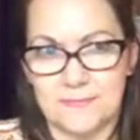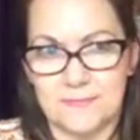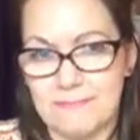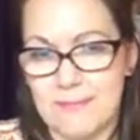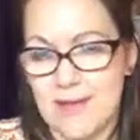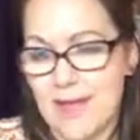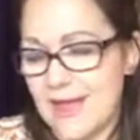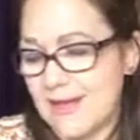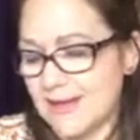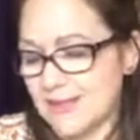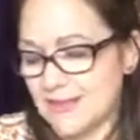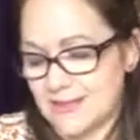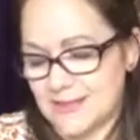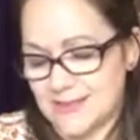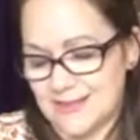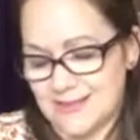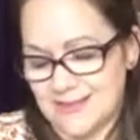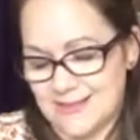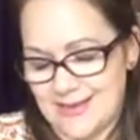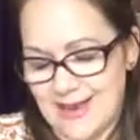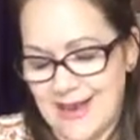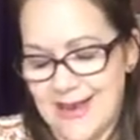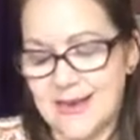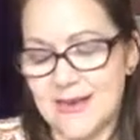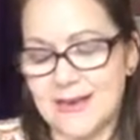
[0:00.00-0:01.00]

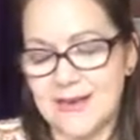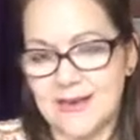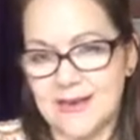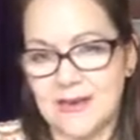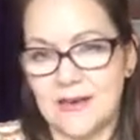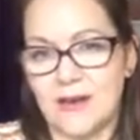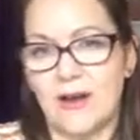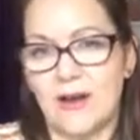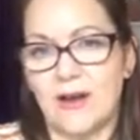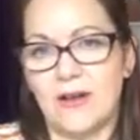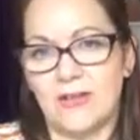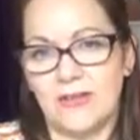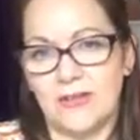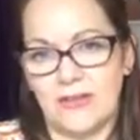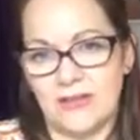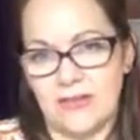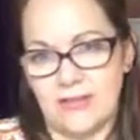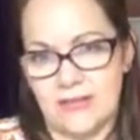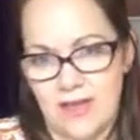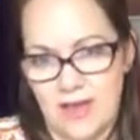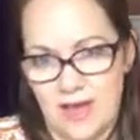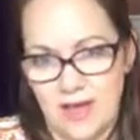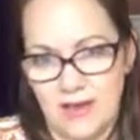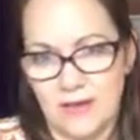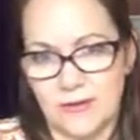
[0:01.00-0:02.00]
extending on
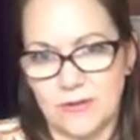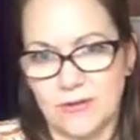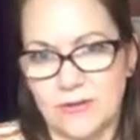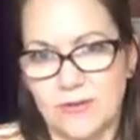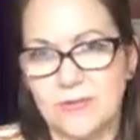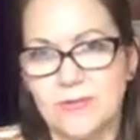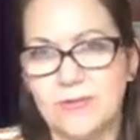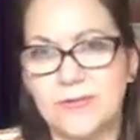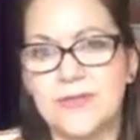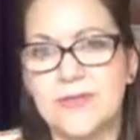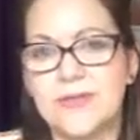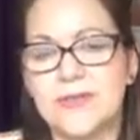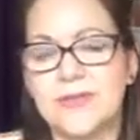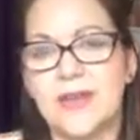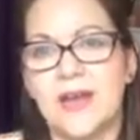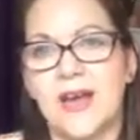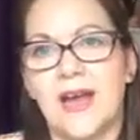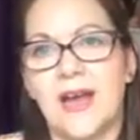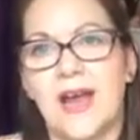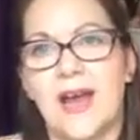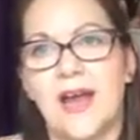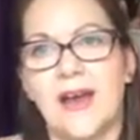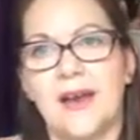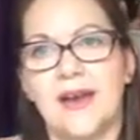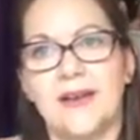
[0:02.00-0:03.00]
those
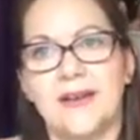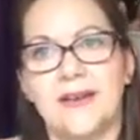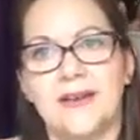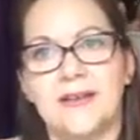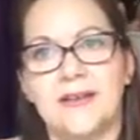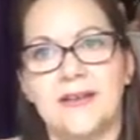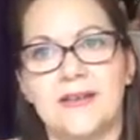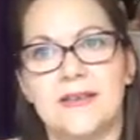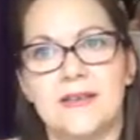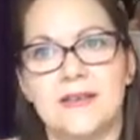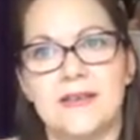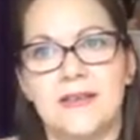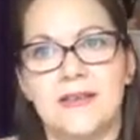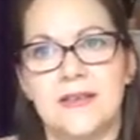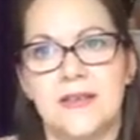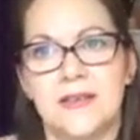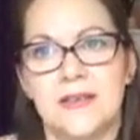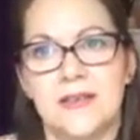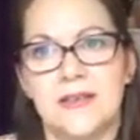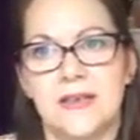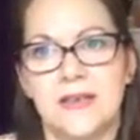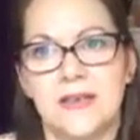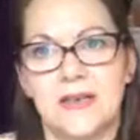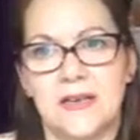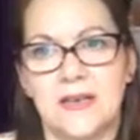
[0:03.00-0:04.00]
and
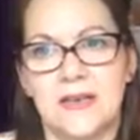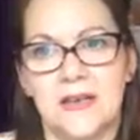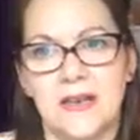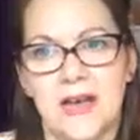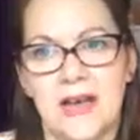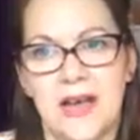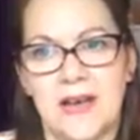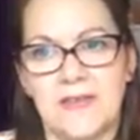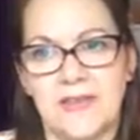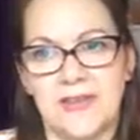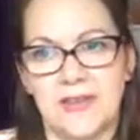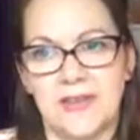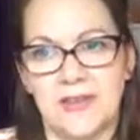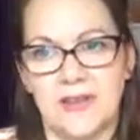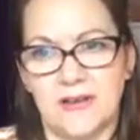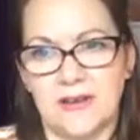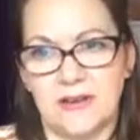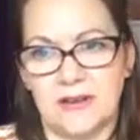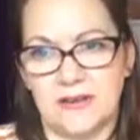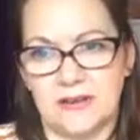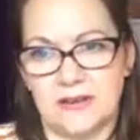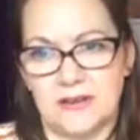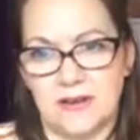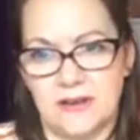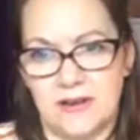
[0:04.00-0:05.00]
having the
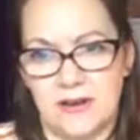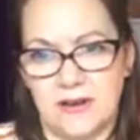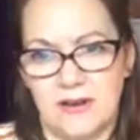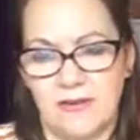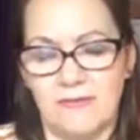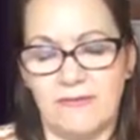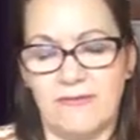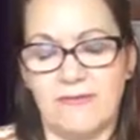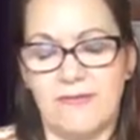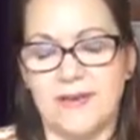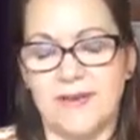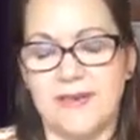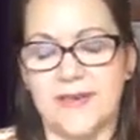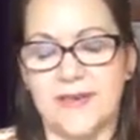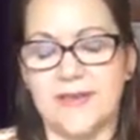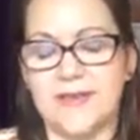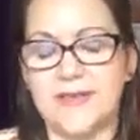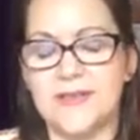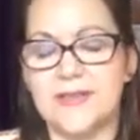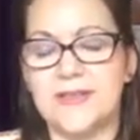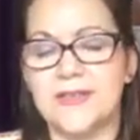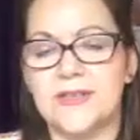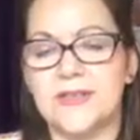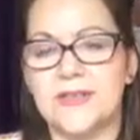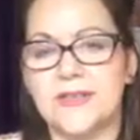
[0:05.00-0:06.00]

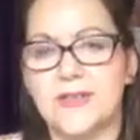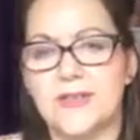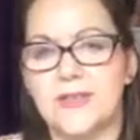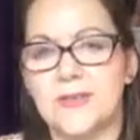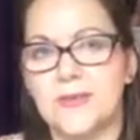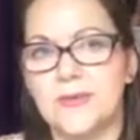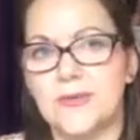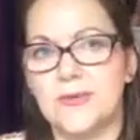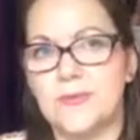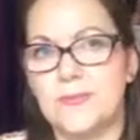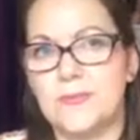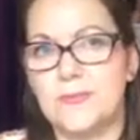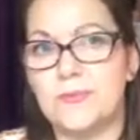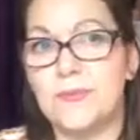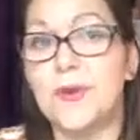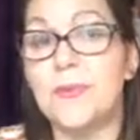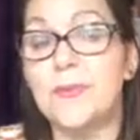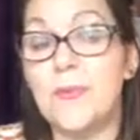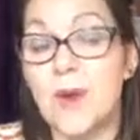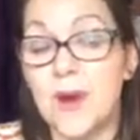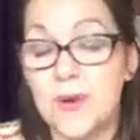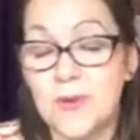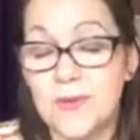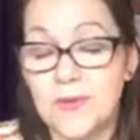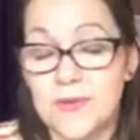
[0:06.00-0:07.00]
confidence to
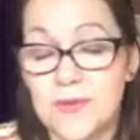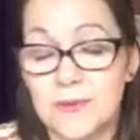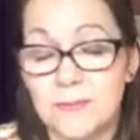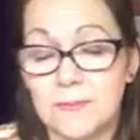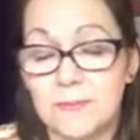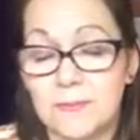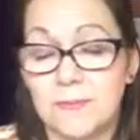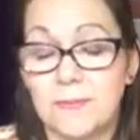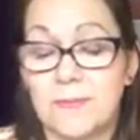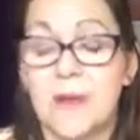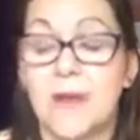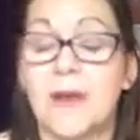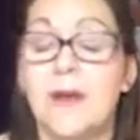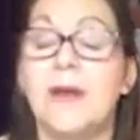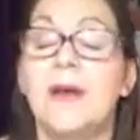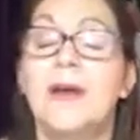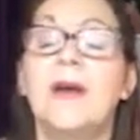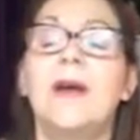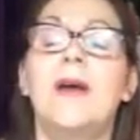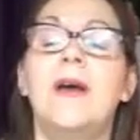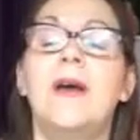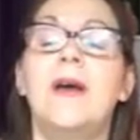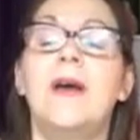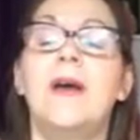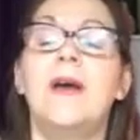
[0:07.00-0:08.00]
promote them
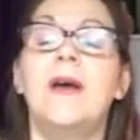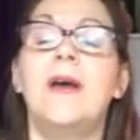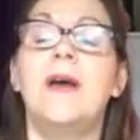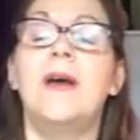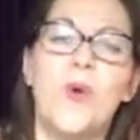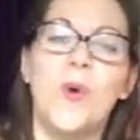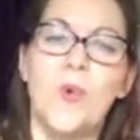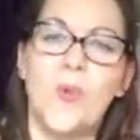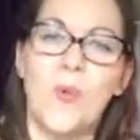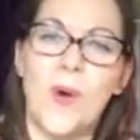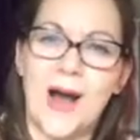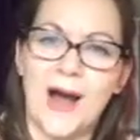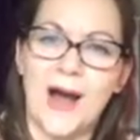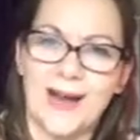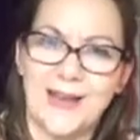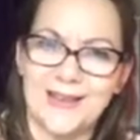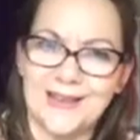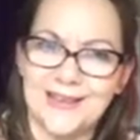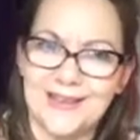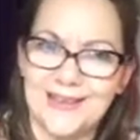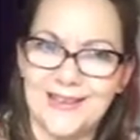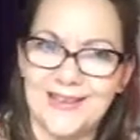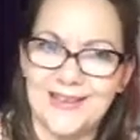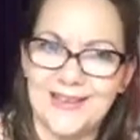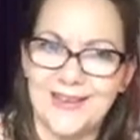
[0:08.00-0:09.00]
more
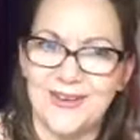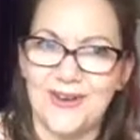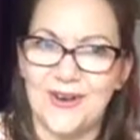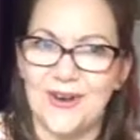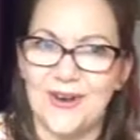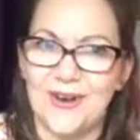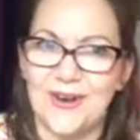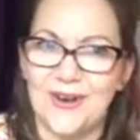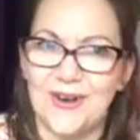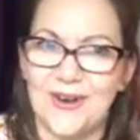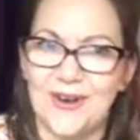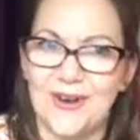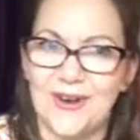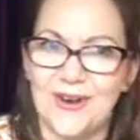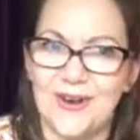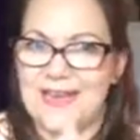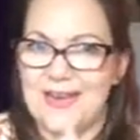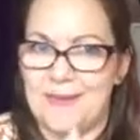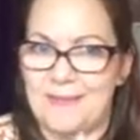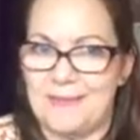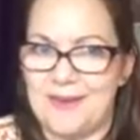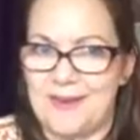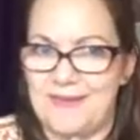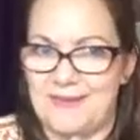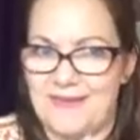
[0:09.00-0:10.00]
widely, not just
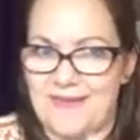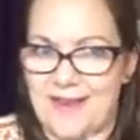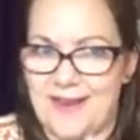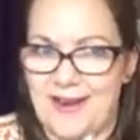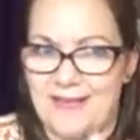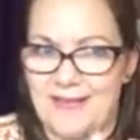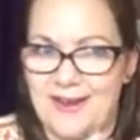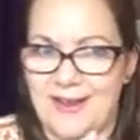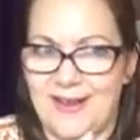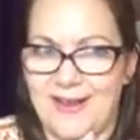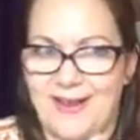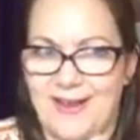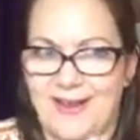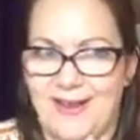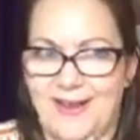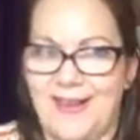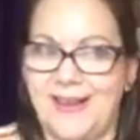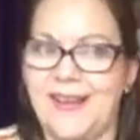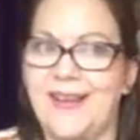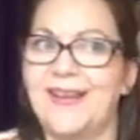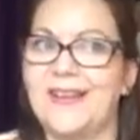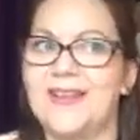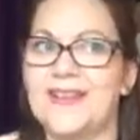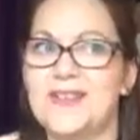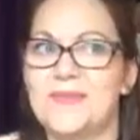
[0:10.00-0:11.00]
keep it very
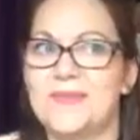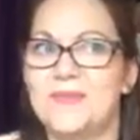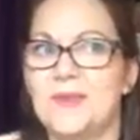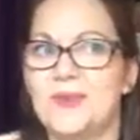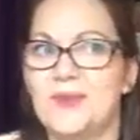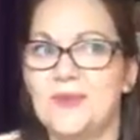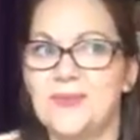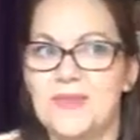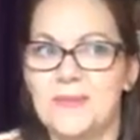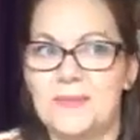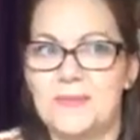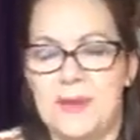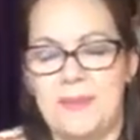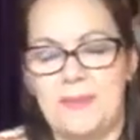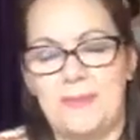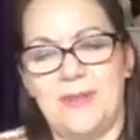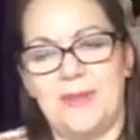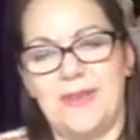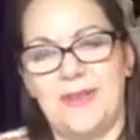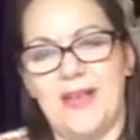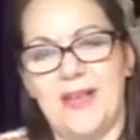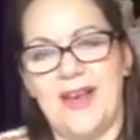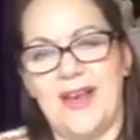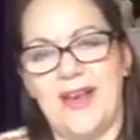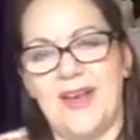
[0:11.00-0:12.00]
small to
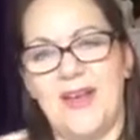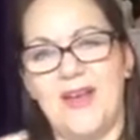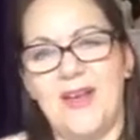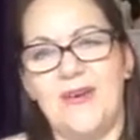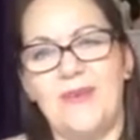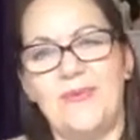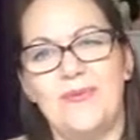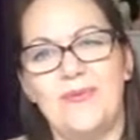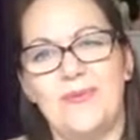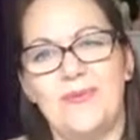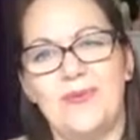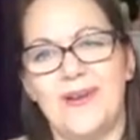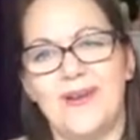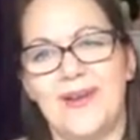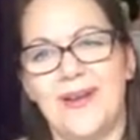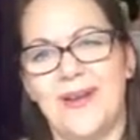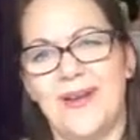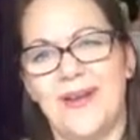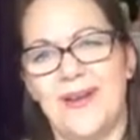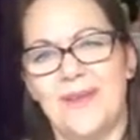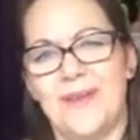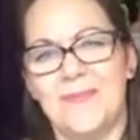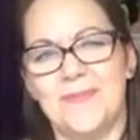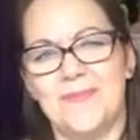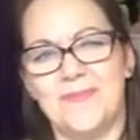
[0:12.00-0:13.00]
people that I know,
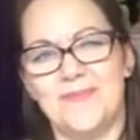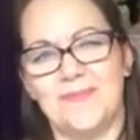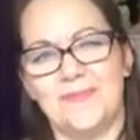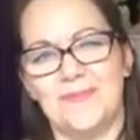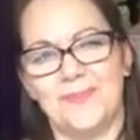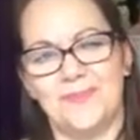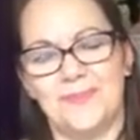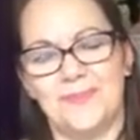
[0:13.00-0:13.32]
and